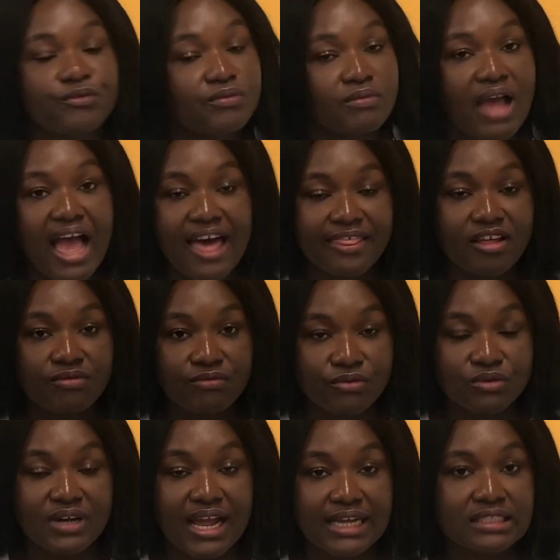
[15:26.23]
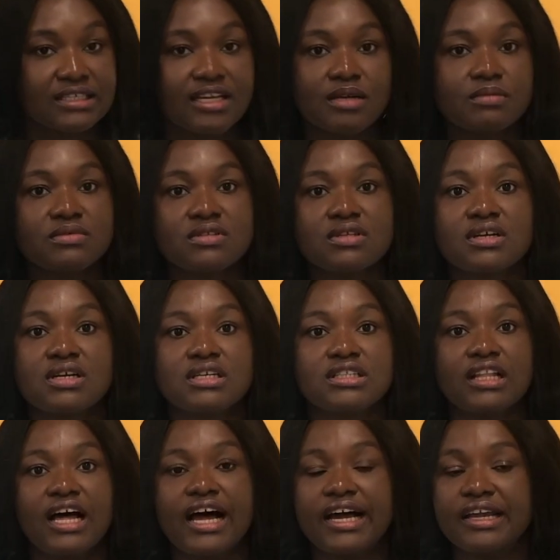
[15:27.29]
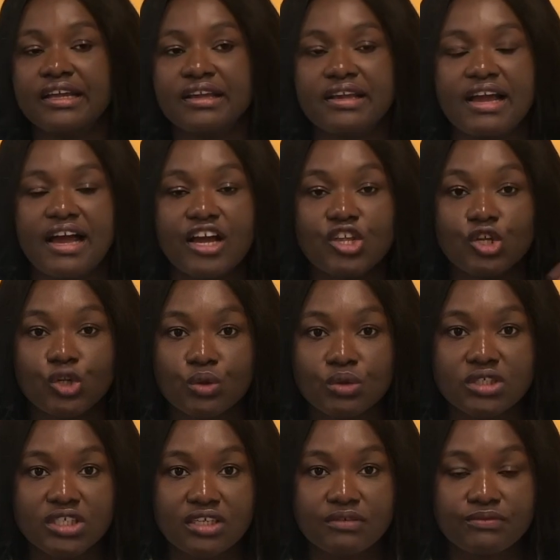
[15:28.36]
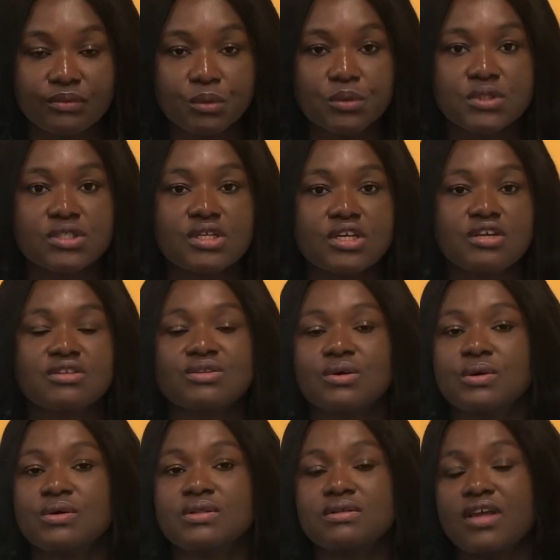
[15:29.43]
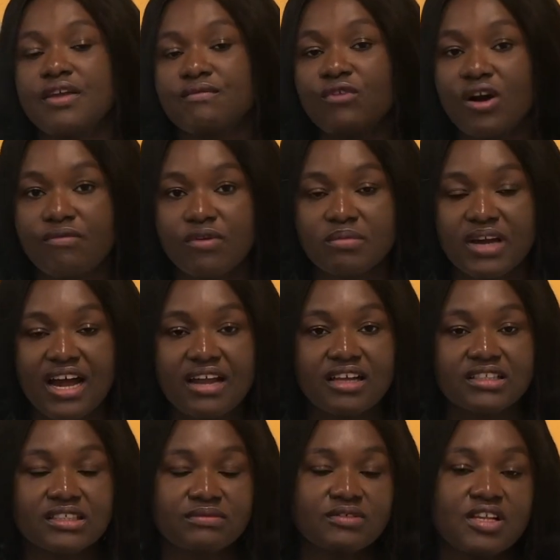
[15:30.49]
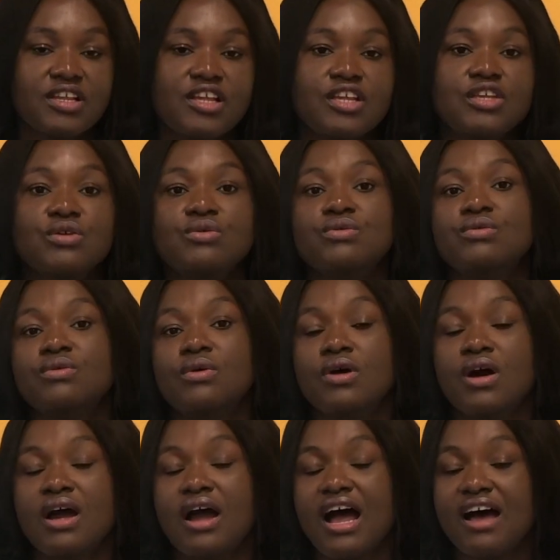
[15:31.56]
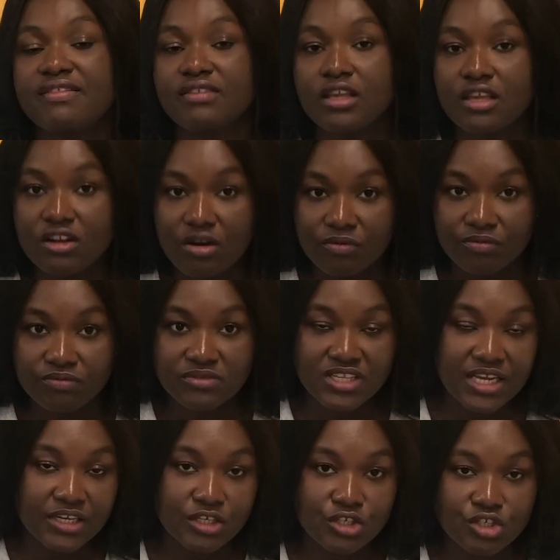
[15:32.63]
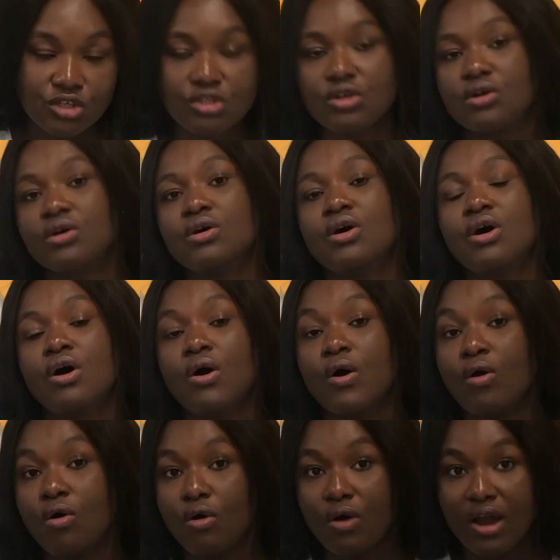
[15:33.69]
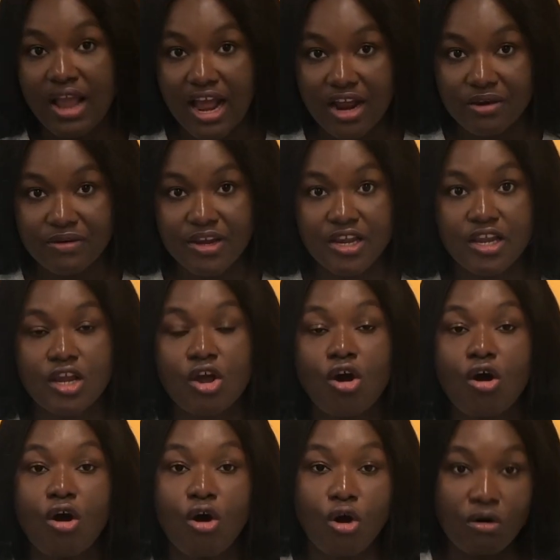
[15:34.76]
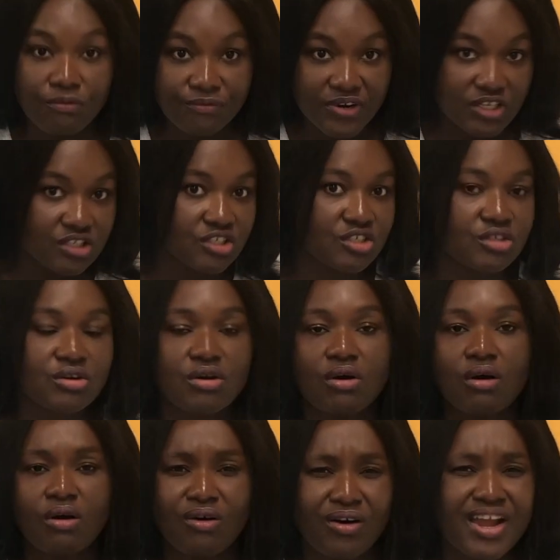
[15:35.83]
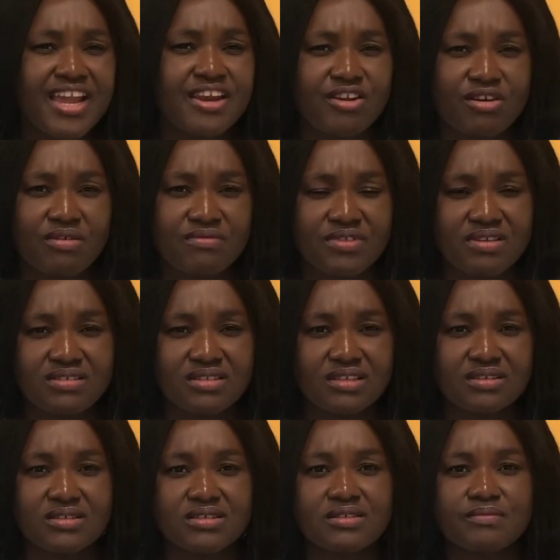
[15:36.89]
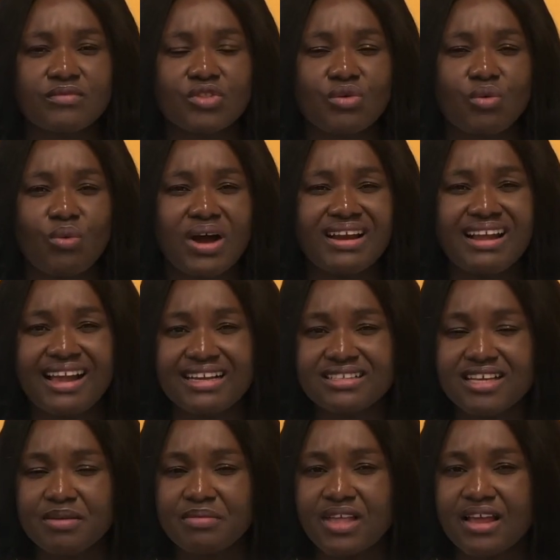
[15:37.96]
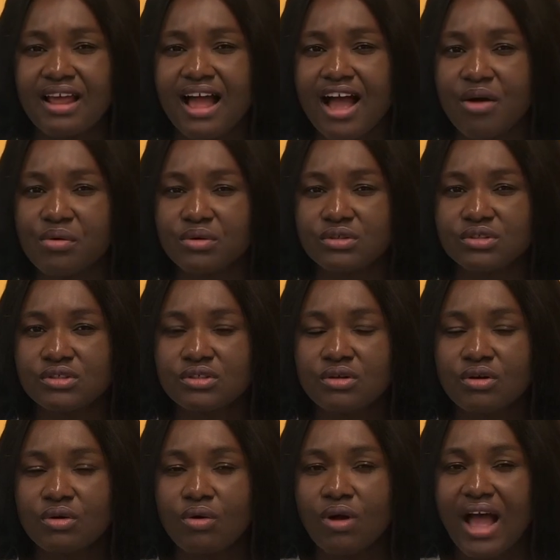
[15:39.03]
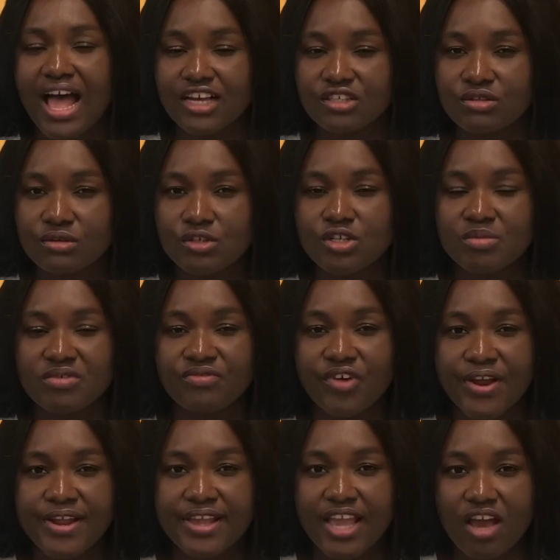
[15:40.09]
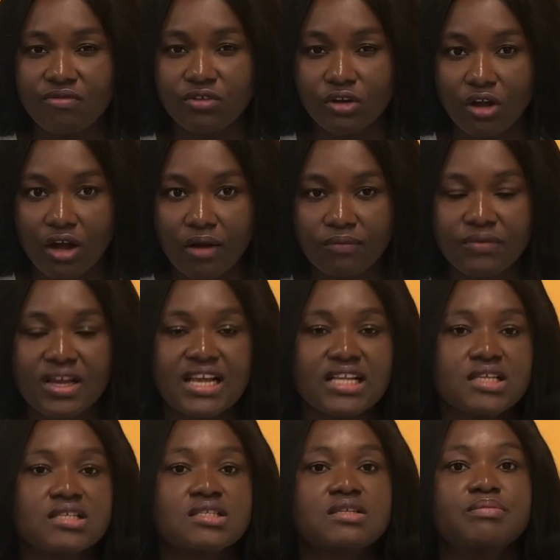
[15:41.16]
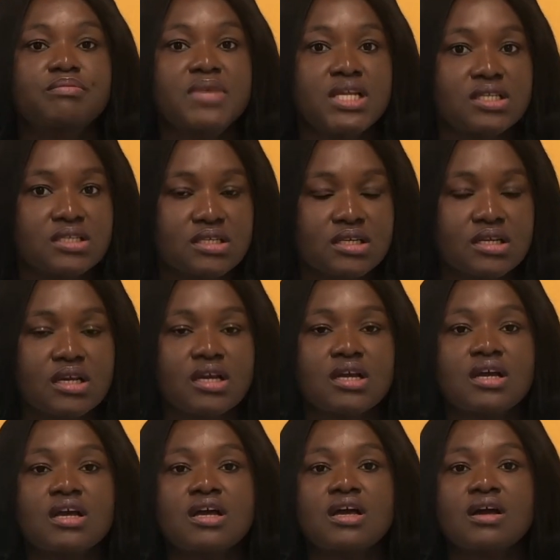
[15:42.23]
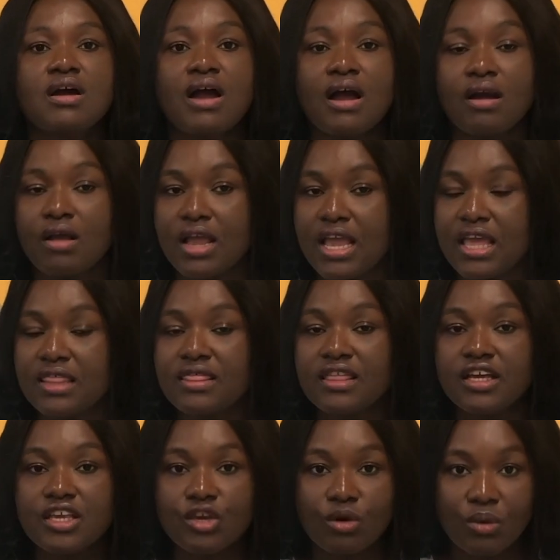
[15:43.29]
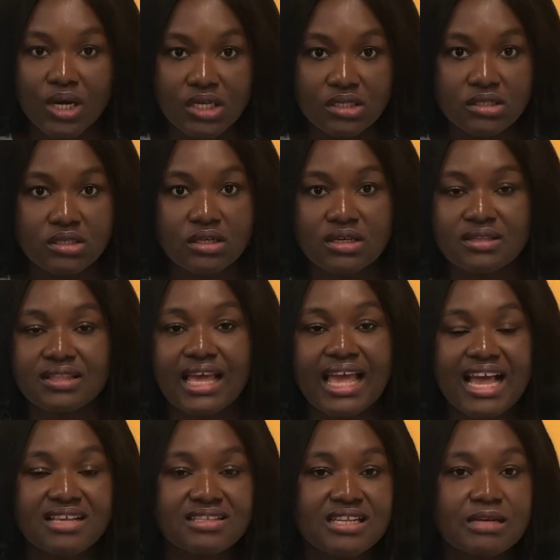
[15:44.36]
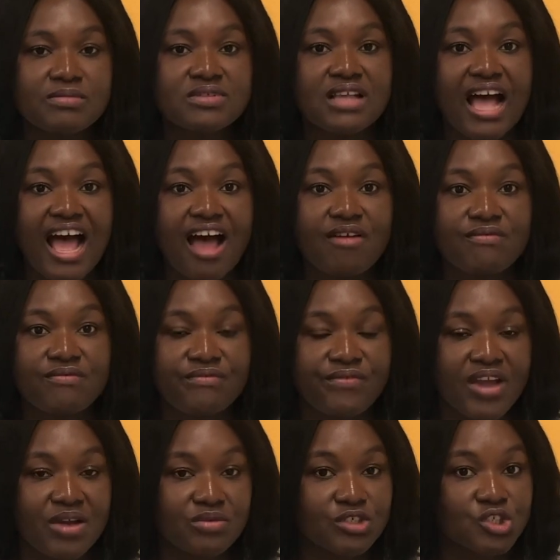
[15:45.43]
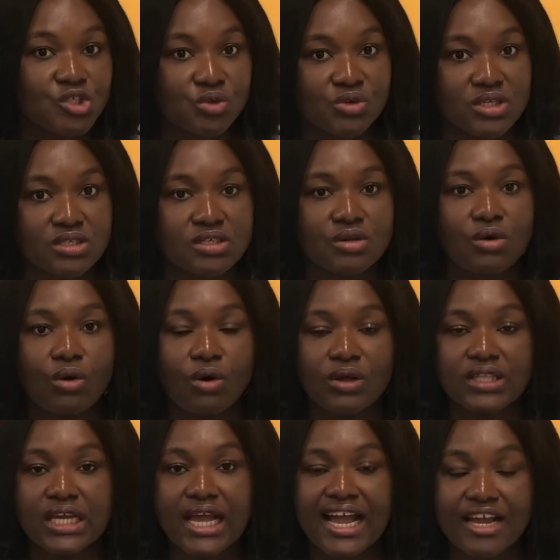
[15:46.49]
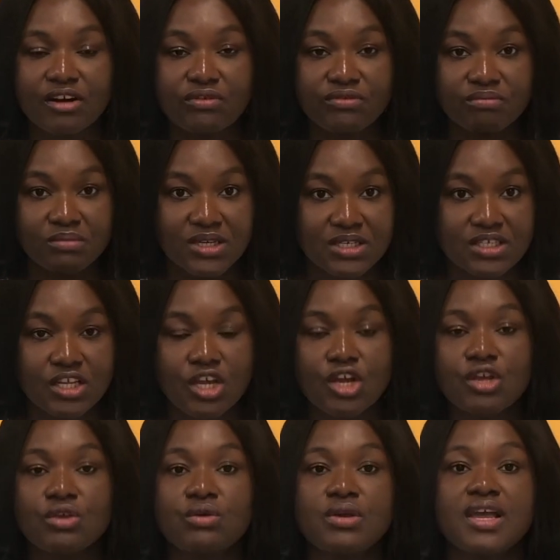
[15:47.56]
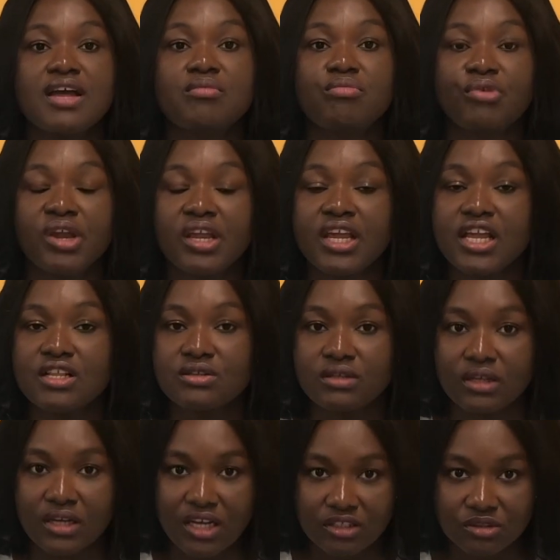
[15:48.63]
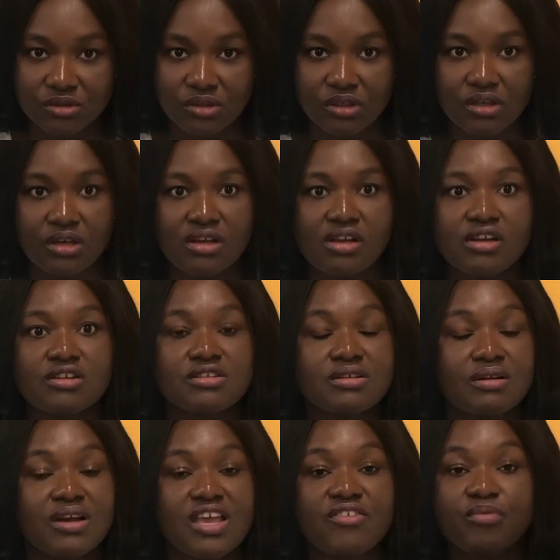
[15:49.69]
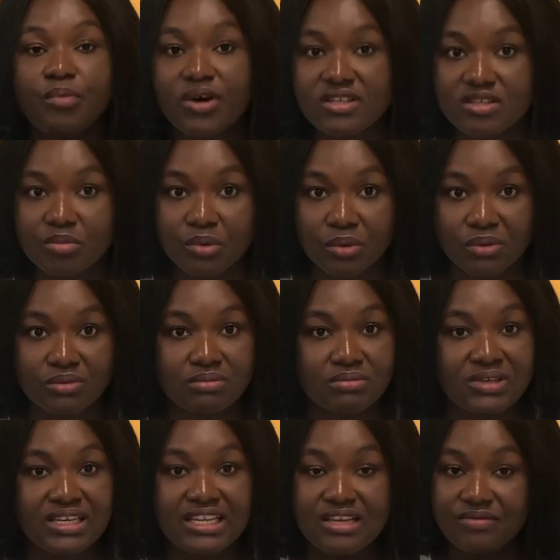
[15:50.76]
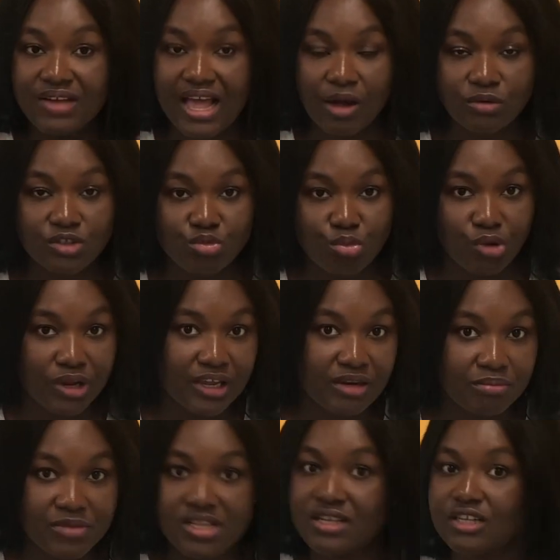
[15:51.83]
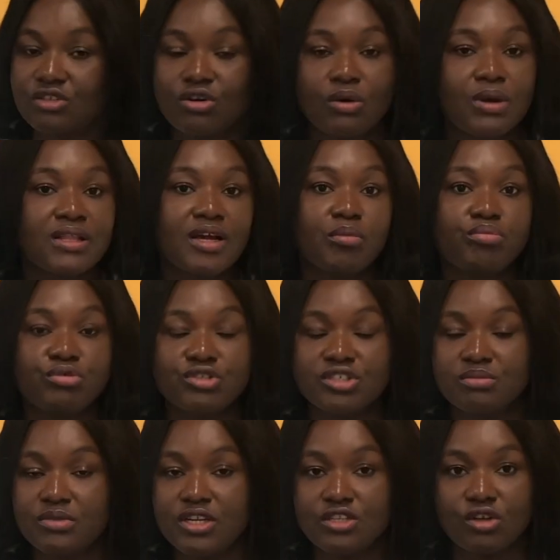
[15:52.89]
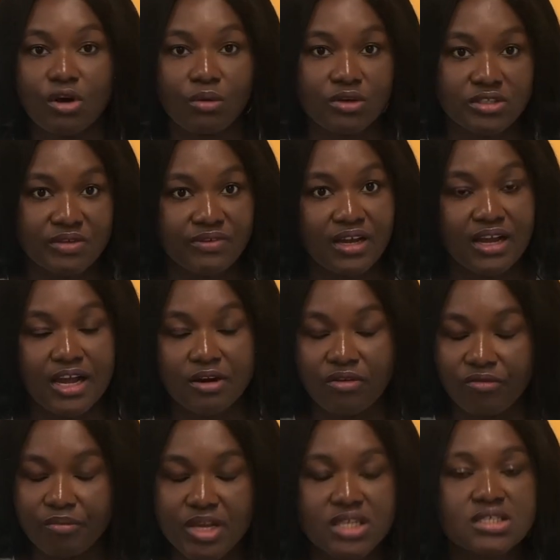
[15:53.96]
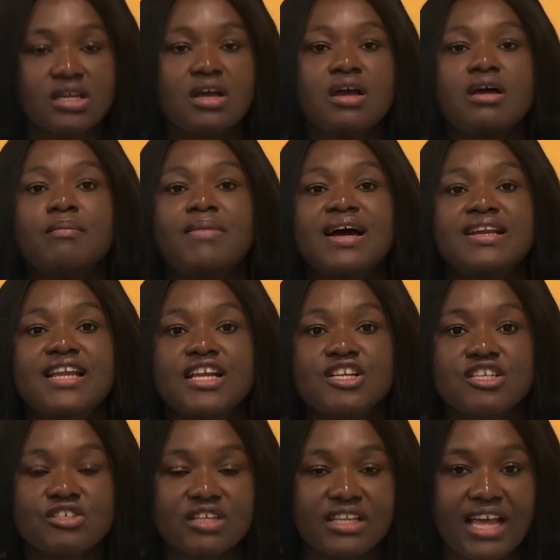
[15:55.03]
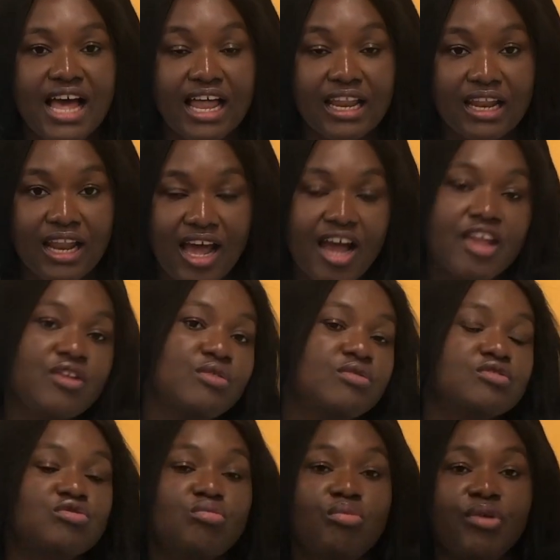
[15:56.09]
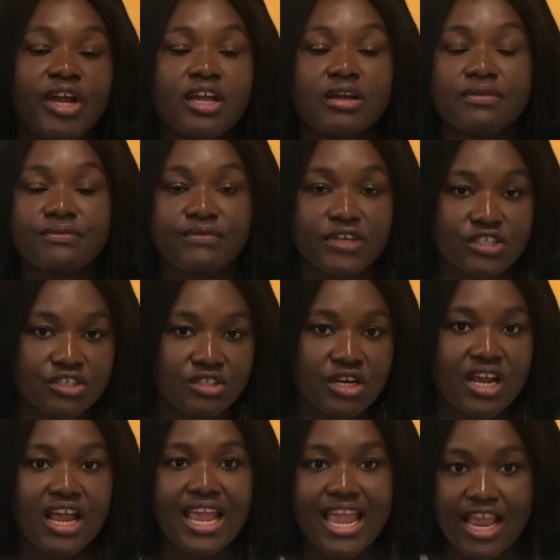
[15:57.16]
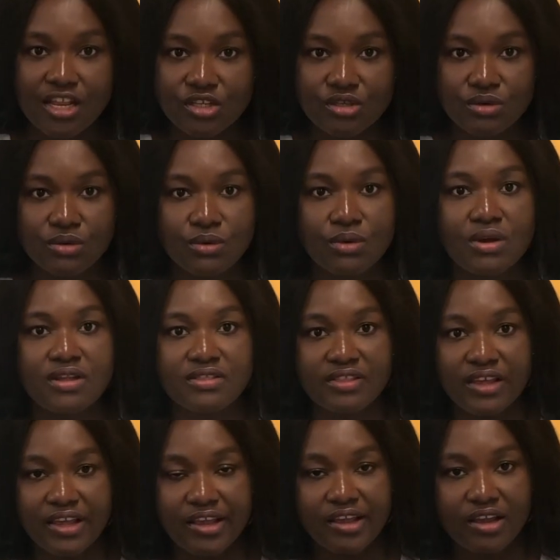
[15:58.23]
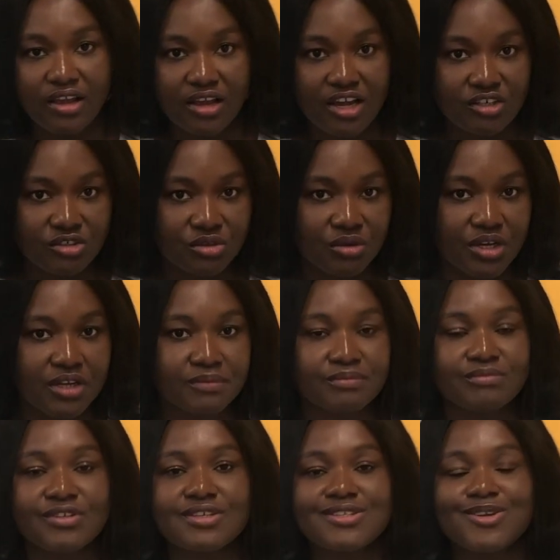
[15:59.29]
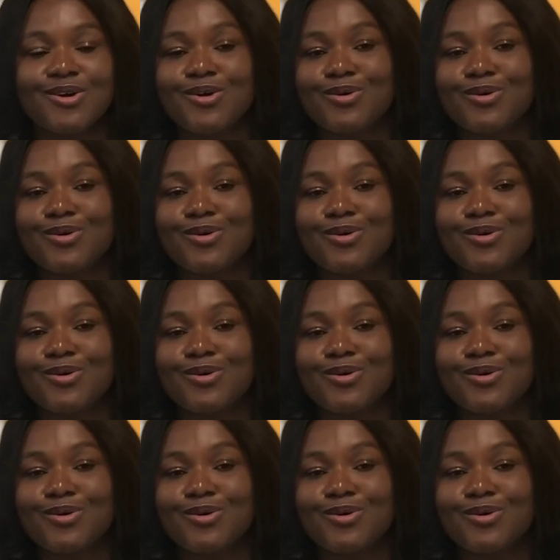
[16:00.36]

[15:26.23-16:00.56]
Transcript: other food items like your local food. So if you are from Ghana, definitely you are thinking of sending shuttle or gari or fish or any of these things. One item that I would ask you to be very careful of is meat. In the US, the customs are very strict on the kind of meat you can bring into the country. So, if possible, leave out bringing meat at all, whether bush meat or whatever kind of meat. But they usually allow you to bring fish into the country. So,